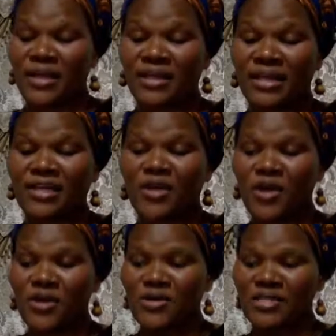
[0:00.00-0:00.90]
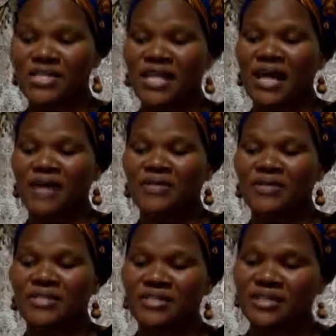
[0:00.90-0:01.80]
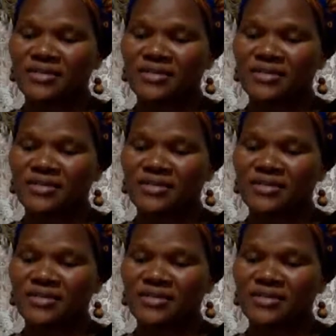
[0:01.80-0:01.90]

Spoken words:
Well, in concluding, I would